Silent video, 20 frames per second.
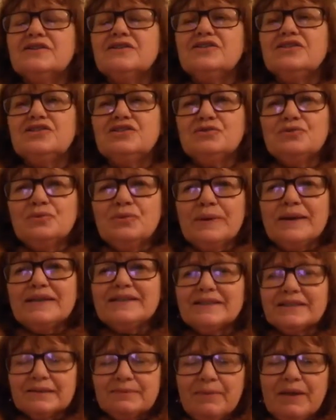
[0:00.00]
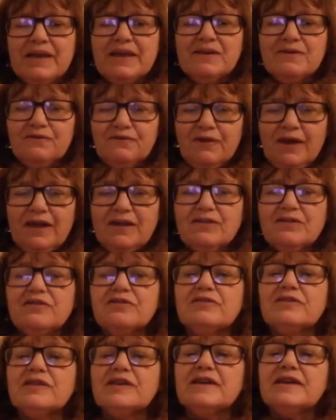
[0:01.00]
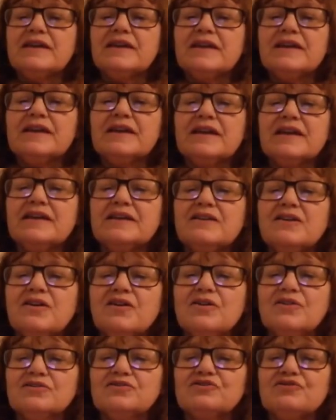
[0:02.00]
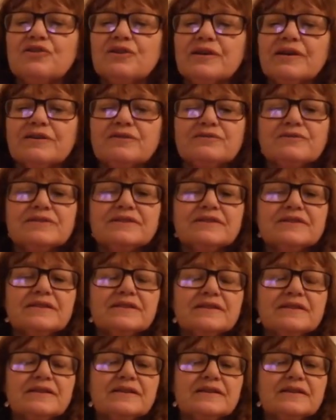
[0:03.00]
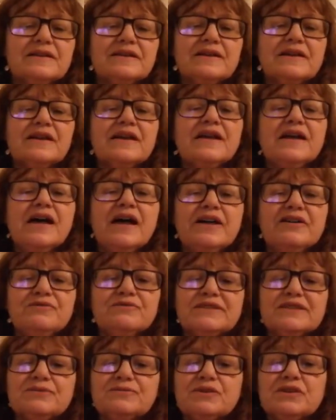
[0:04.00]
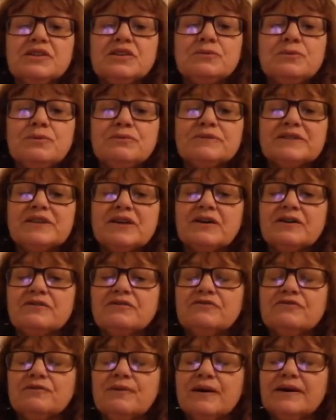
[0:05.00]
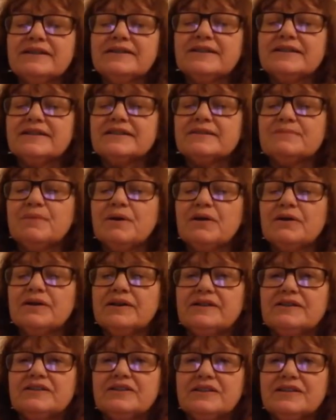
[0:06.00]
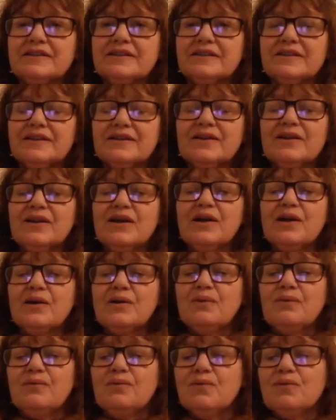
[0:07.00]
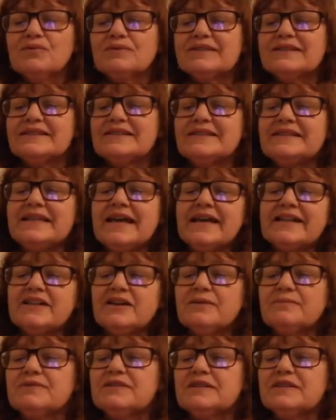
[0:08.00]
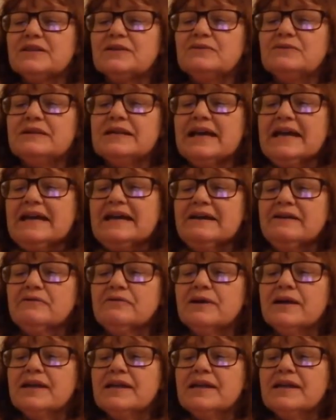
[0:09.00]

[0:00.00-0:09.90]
Do we speak faith in our trials? I also wonder what was going through Isaac's mind. "What's Dad up to now?